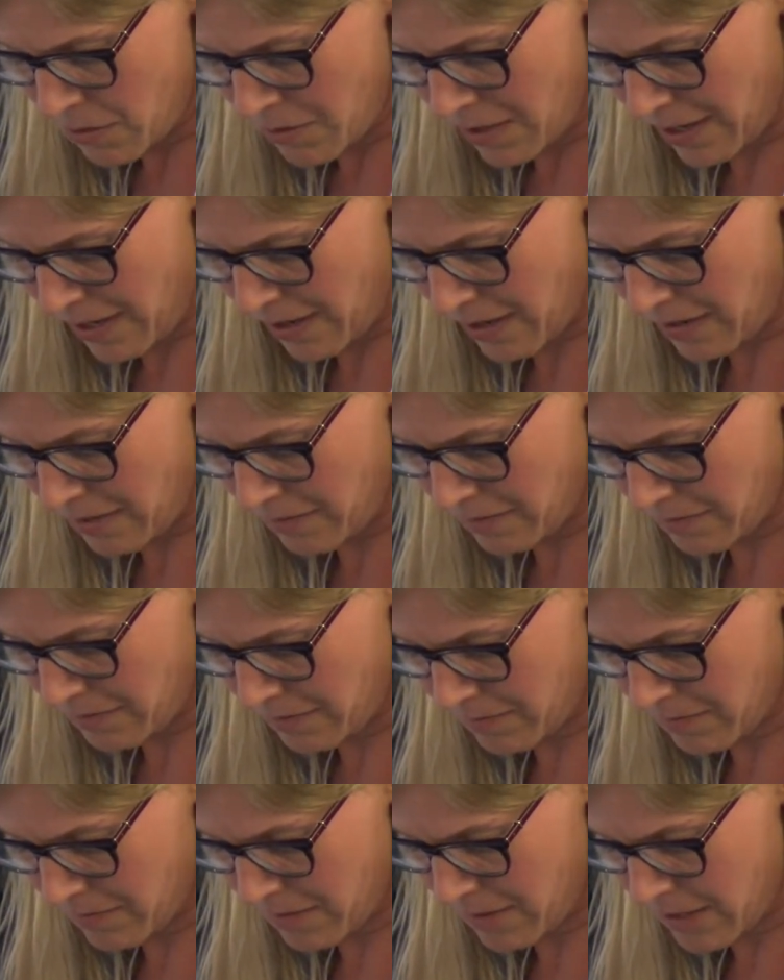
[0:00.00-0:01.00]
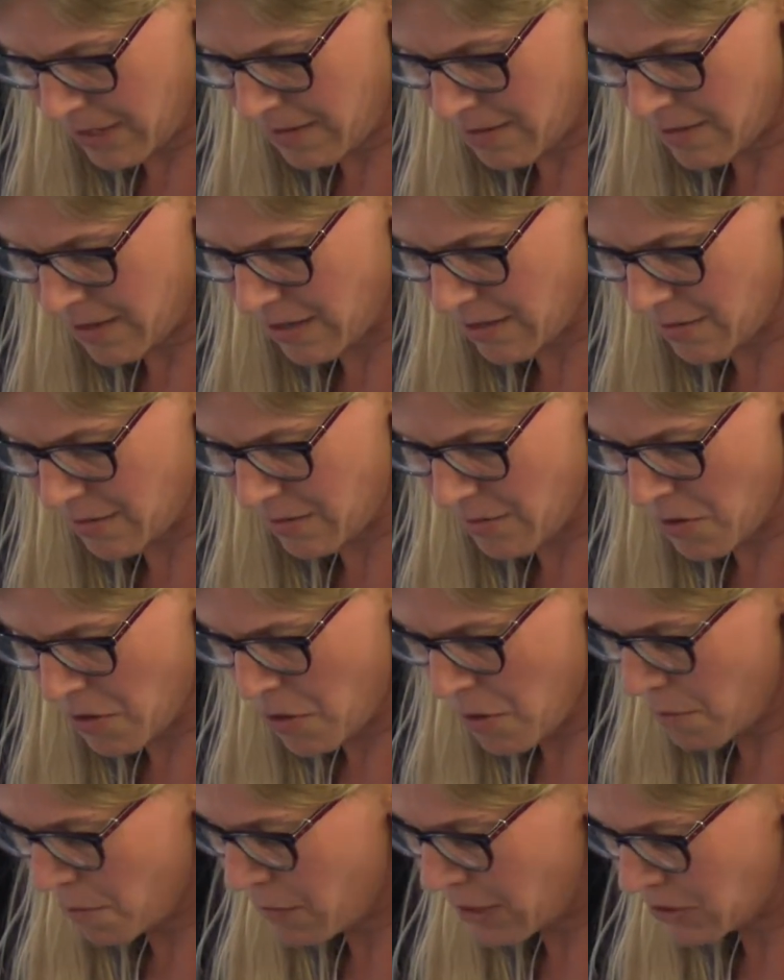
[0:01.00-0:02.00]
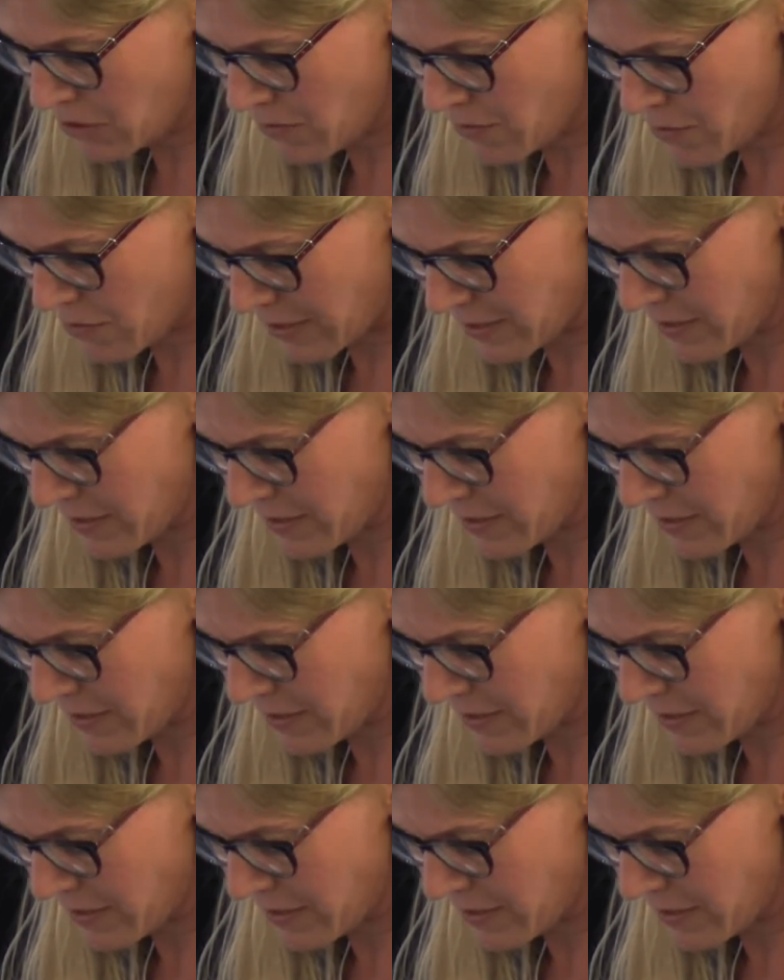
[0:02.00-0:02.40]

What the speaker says: Okay, I think much of the